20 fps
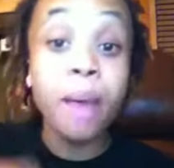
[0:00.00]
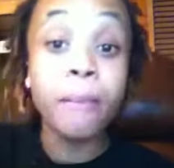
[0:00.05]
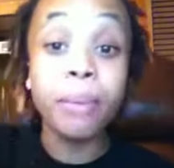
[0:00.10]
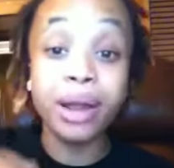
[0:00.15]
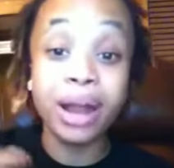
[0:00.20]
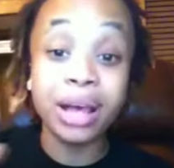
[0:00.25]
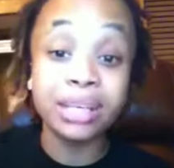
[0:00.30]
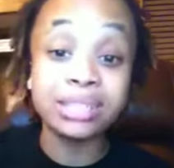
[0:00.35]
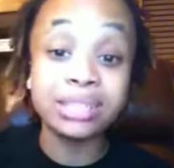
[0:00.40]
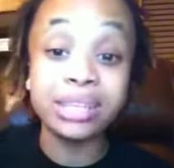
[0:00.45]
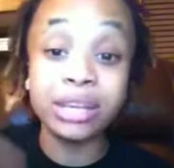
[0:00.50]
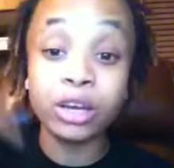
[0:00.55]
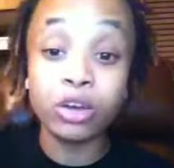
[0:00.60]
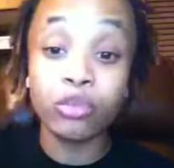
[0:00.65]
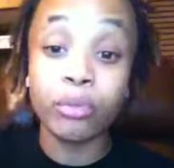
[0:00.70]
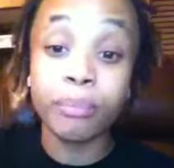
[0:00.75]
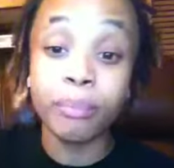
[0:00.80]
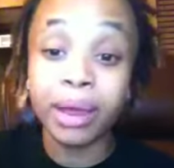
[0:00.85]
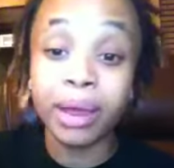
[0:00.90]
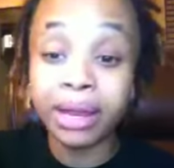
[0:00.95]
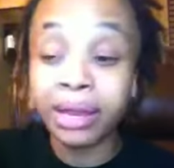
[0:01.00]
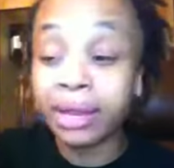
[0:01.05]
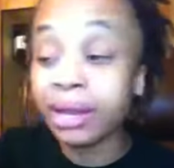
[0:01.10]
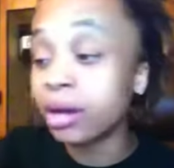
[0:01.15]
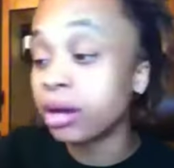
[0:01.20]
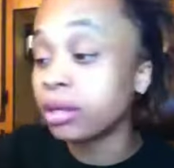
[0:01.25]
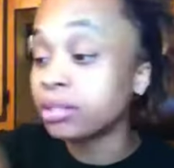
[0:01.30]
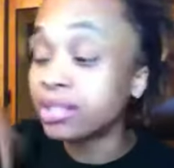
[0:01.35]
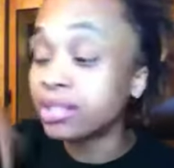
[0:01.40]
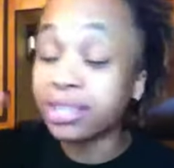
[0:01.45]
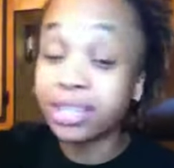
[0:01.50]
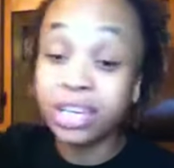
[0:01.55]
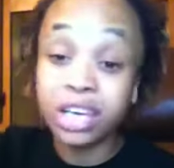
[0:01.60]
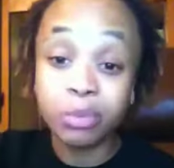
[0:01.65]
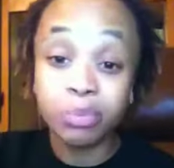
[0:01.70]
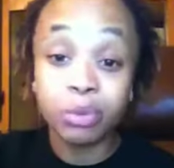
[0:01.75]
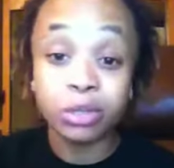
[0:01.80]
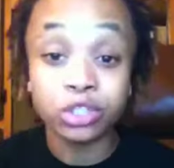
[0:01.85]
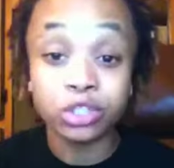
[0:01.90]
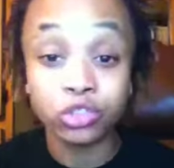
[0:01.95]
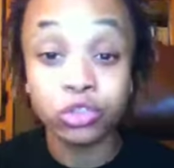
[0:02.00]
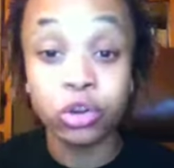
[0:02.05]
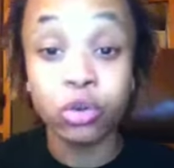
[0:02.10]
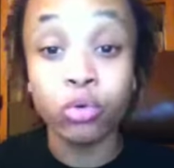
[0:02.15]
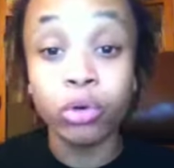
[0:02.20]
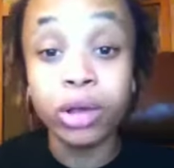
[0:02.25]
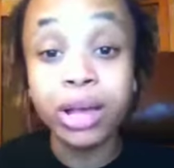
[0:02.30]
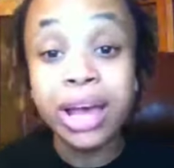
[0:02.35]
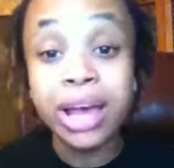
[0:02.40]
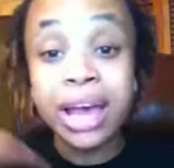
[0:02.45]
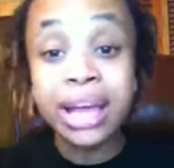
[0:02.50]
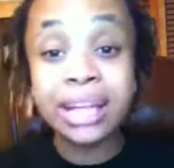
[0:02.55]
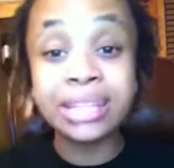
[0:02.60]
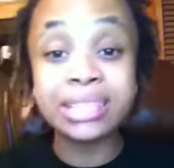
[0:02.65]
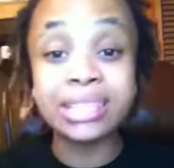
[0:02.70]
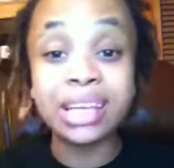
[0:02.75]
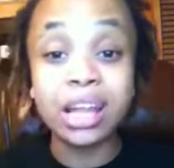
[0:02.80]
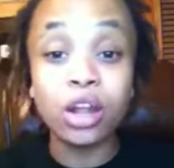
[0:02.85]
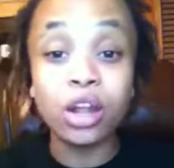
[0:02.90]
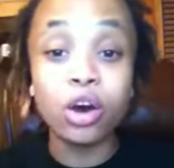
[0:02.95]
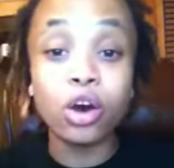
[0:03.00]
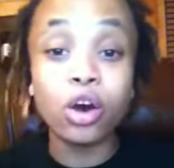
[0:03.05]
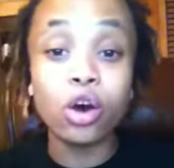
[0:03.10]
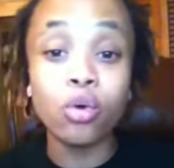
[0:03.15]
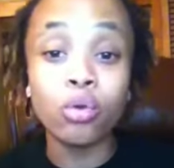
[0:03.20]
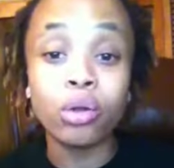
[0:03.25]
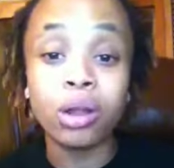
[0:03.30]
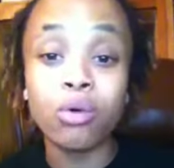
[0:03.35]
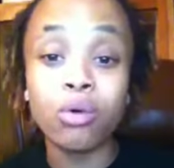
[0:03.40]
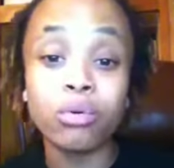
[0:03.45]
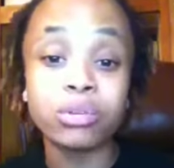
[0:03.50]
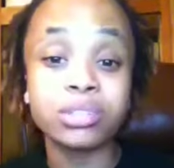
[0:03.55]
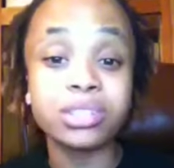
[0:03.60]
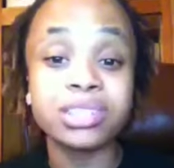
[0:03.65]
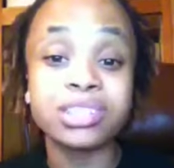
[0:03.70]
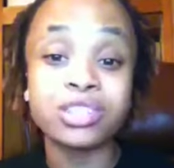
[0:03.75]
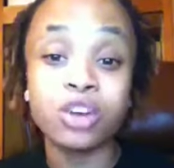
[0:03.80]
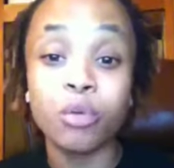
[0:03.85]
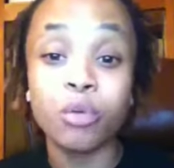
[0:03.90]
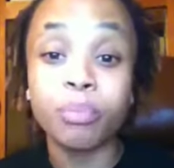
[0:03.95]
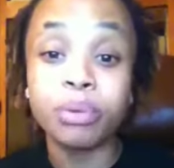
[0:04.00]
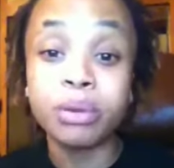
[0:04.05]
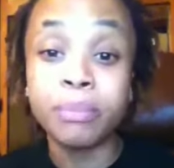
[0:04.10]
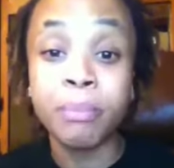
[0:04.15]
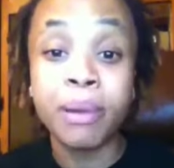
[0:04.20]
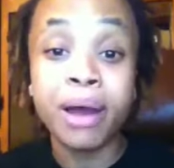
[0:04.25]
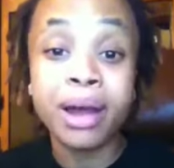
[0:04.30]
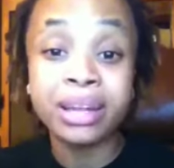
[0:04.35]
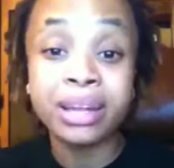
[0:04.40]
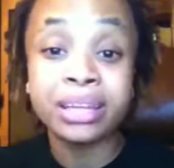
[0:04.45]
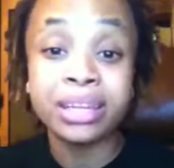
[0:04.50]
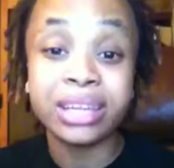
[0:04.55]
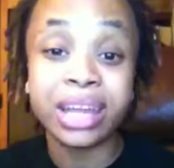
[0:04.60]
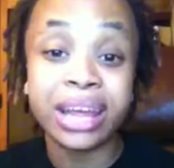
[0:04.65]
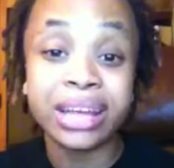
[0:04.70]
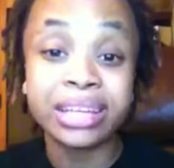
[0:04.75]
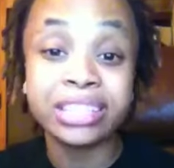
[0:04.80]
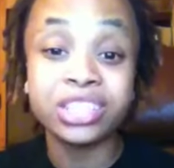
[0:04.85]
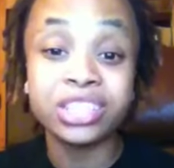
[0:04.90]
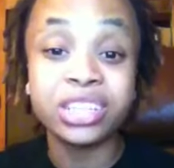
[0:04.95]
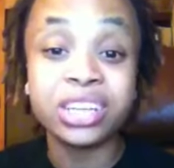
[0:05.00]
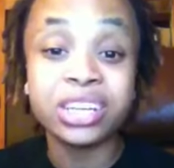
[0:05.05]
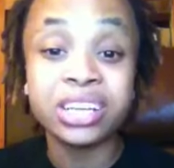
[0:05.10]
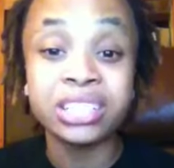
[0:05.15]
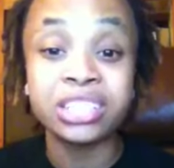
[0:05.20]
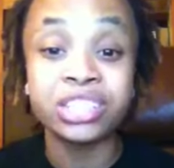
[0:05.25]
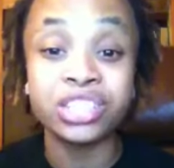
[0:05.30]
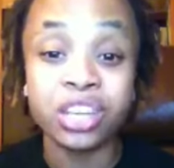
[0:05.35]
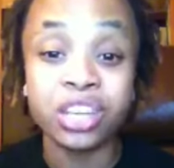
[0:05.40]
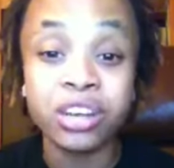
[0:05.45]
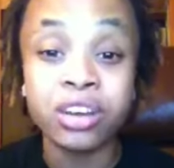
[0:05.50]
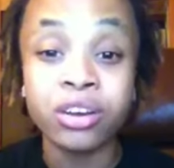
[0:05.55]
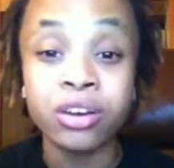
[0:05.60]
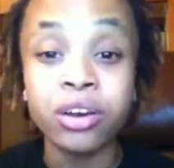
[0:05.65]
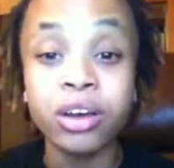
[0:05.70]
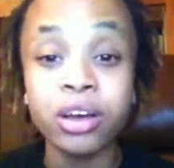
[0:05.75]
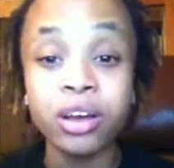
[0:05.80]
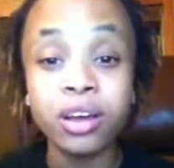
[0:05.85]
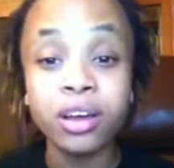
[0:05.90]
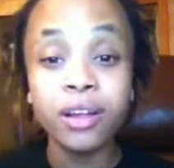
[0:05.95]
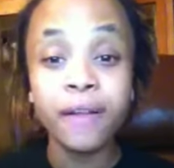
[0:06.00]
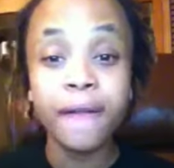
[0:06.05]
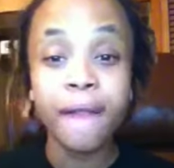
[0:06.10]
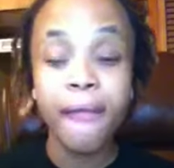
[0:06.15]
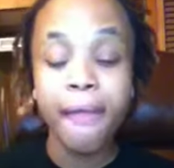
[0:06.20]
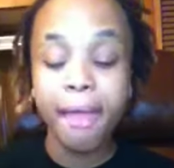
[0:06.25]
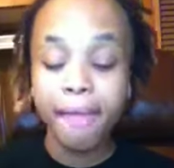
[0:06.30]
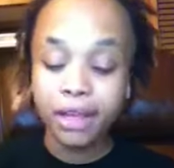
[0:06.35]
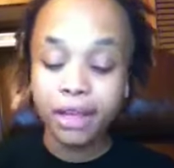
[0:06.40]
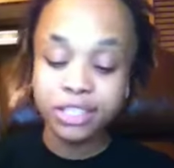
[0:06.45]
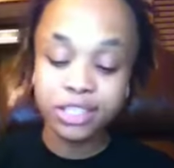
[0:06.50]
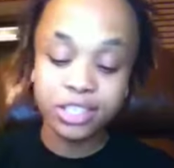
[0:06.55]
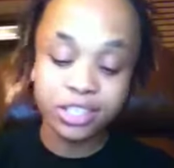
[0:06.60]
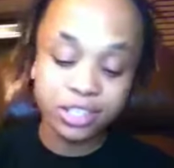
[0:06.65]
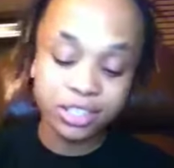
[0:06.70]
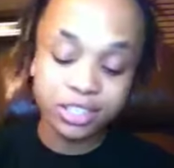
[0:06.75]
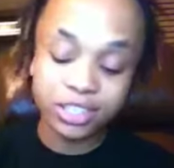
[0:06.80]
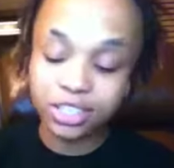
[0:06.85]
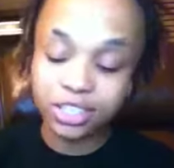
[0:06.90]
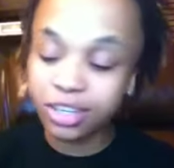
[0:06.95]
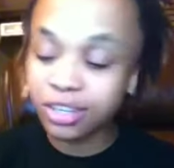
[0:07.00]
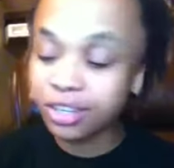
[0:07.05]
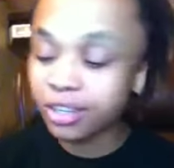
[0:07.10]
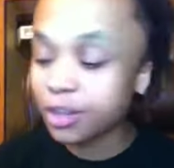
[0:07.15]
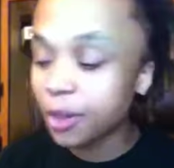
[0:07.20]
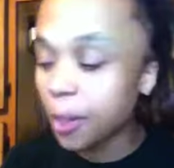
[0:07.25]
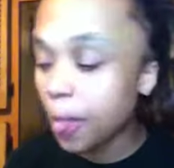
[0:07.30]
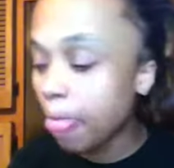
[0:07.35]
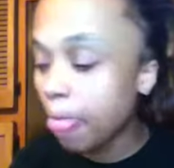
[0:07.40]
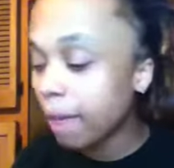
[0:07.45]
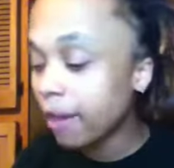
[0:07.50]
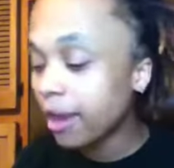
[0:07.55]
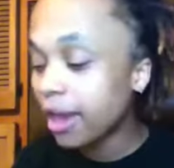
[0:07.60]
But I still remain up to keep her strong and tell her hold on, cause it's gonna be better days. She could chill, she could chill.